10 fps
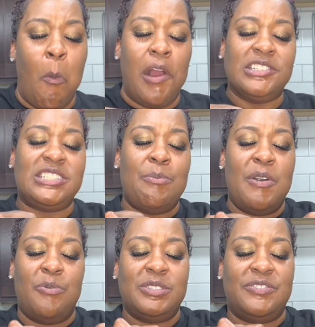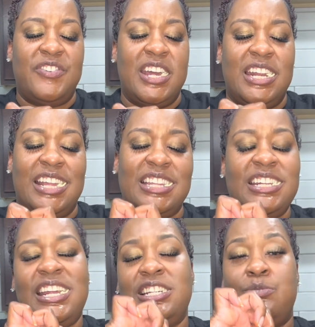And some of it was funny. I think
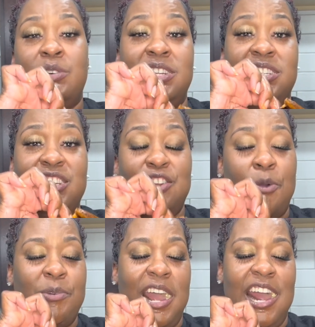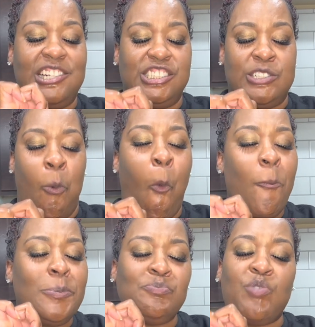they just wanted to see your reaction.
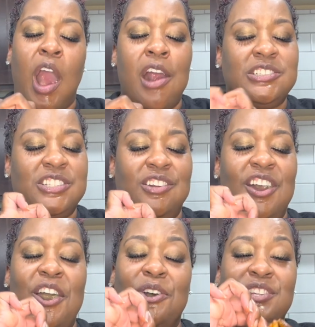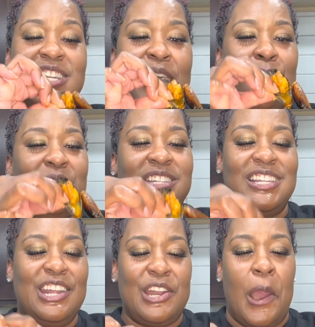So the whole time we
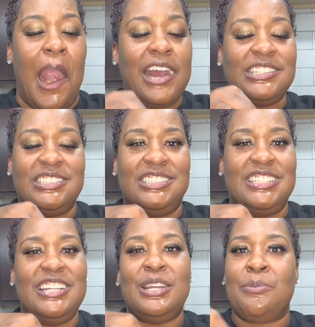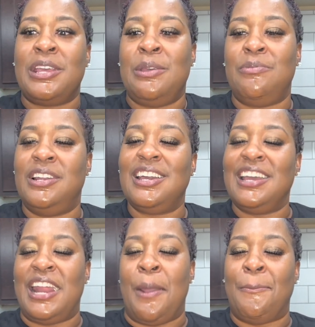sitting there, I could just see them keep
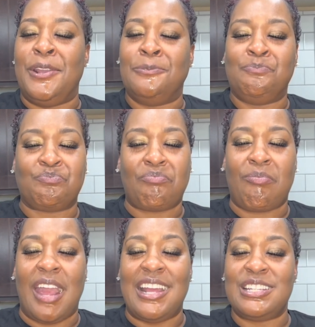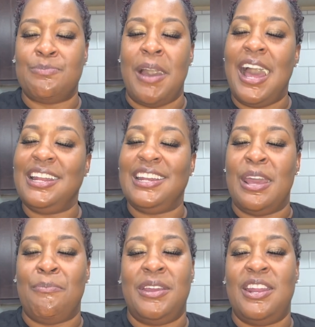looking at me and smiling
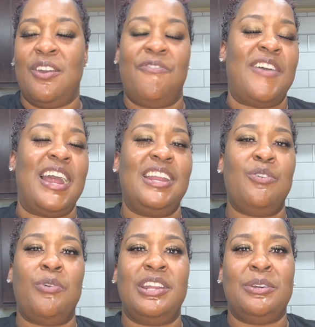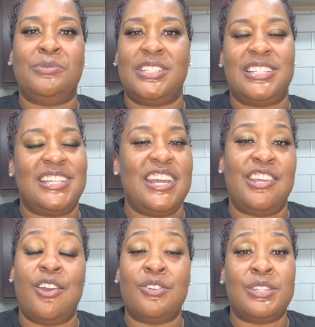at me. And then finally one of them just said,
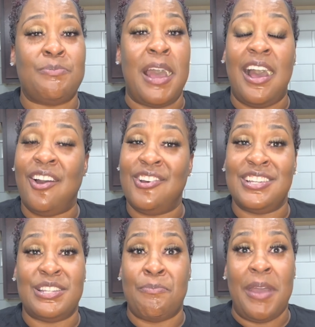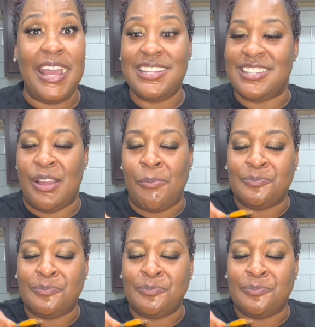"Your smile is amazing."